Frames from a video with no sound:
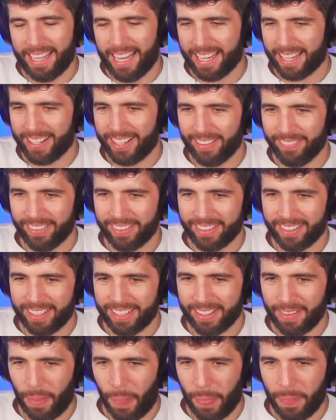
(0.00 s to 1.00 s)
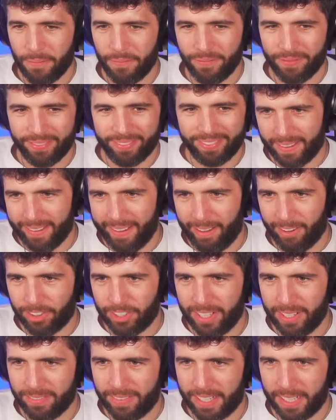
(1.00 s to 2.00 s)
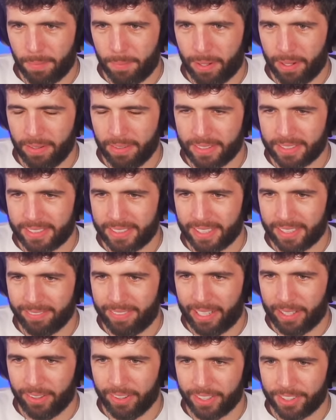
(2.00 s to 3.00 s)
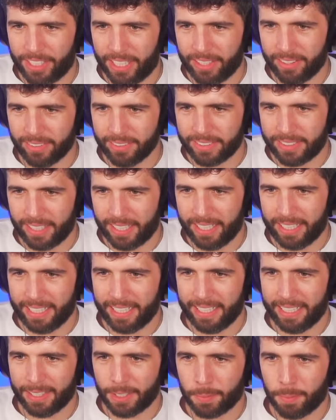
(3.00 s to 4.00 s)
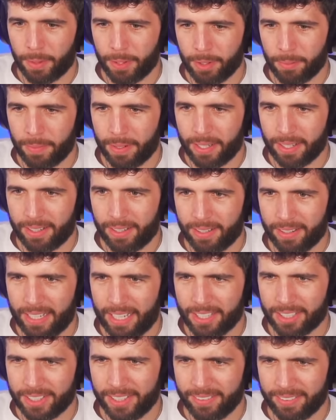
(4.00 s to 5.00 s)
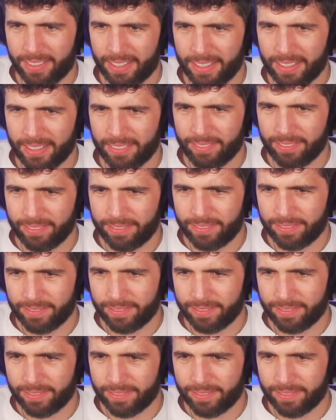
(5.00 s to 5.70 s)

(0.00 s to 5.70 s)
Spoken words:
That can't be right. I was trying to find a post so I can find all the channels so I can get inspo, but I can't actually find them.